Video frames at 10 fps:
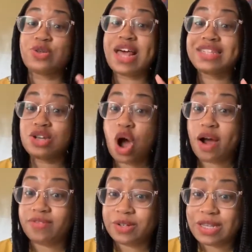So that's a
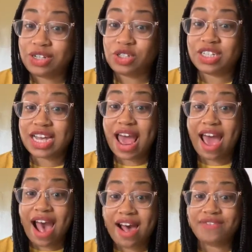conversation to
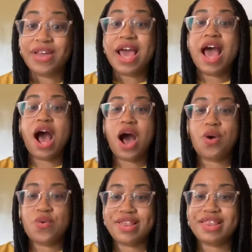have
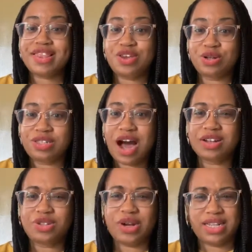with your doctor.